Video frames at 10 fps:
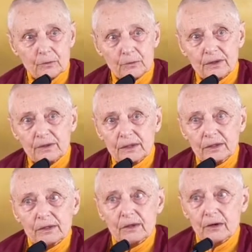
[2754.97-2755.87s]

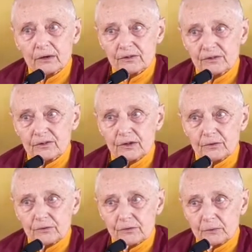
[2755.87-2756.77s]
within
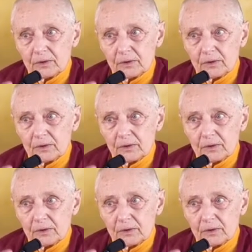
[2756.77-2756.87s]
ourselves